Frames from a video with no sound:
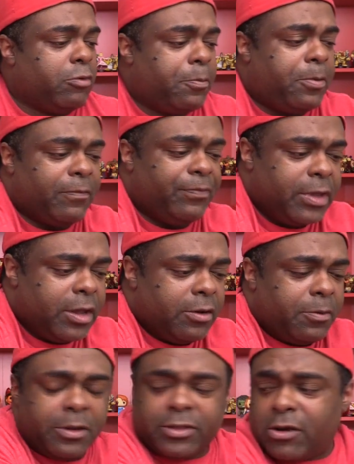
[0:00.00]
We'll put
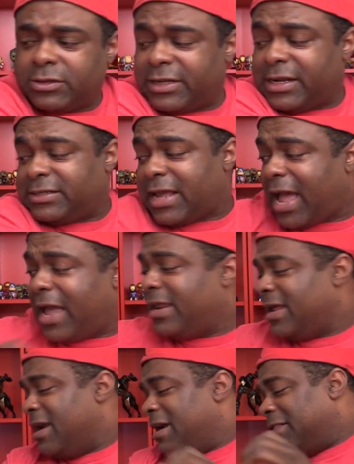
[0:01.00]
those to the
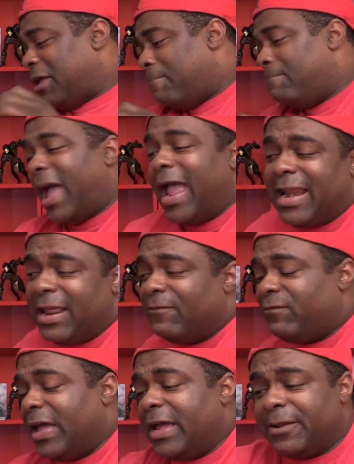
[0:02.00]
side. The main
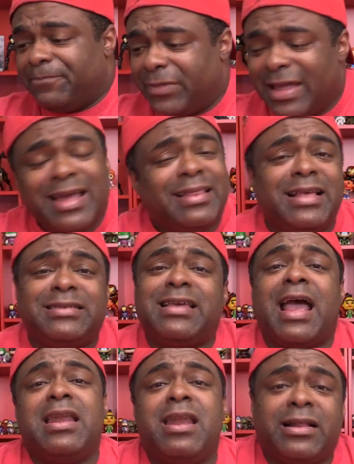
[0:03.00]
event. This
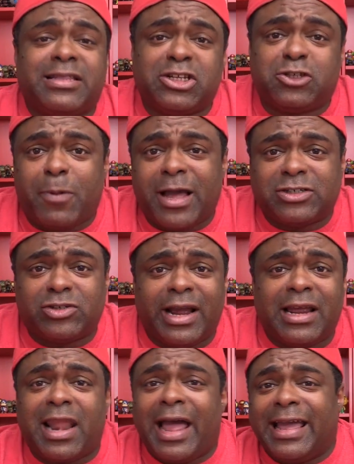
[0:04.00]
ain't nothing special.
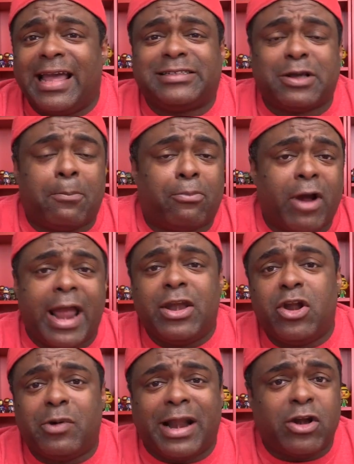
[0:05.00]
Ain't like it's a
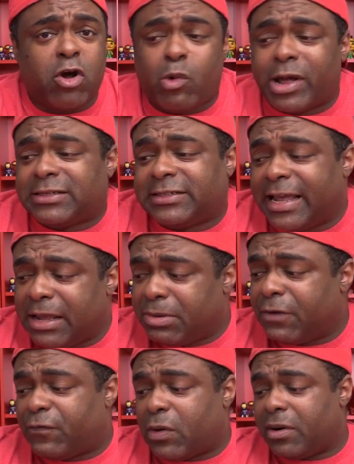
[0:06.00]
brand new and ain't no one seen
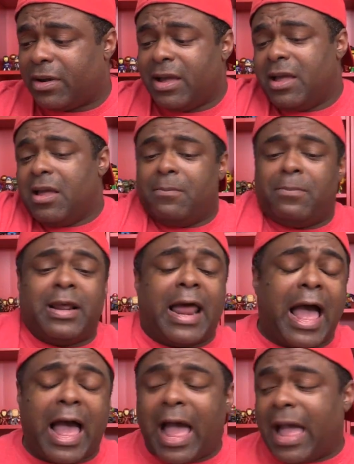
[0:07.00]
before. But
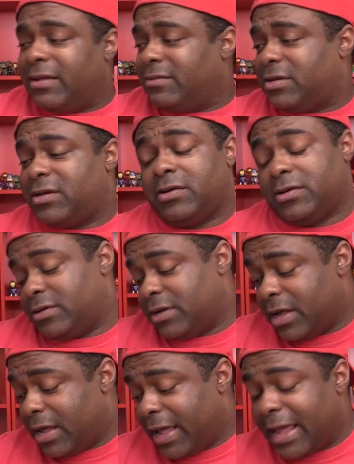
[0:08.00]

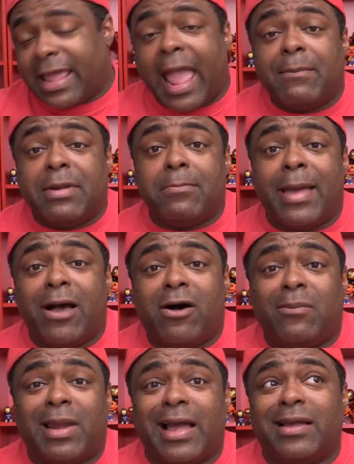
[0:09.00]
it came in the mail.
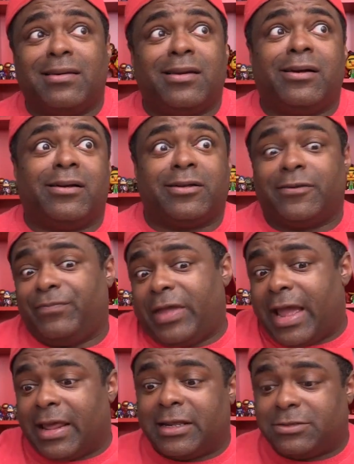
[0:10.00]
I'm like, look,
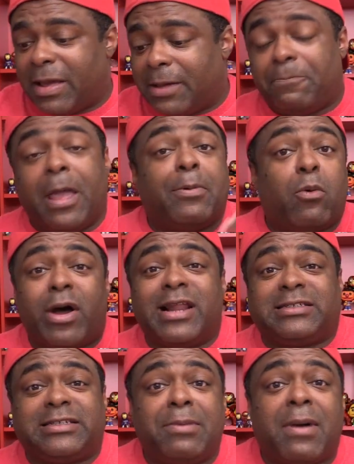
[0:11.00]
hey, let's make people want
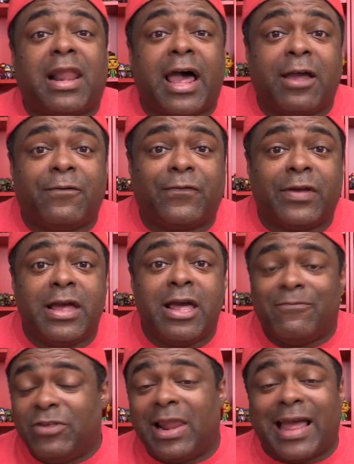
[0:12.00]
to see my life.
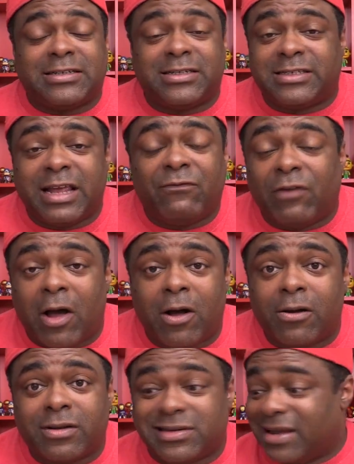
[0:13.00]
You like to see
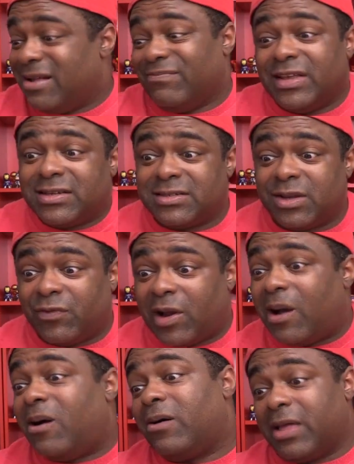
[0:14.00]
vlogs. This is a
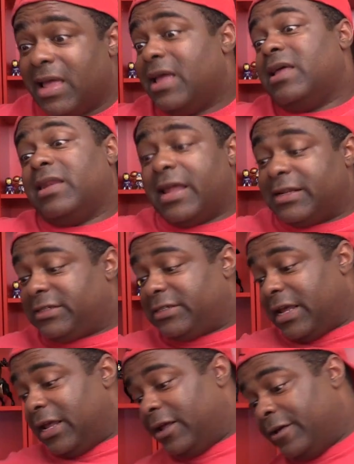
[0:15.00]
vlog. Let's
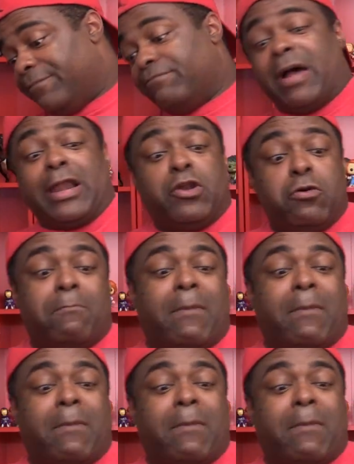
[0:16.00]
see my new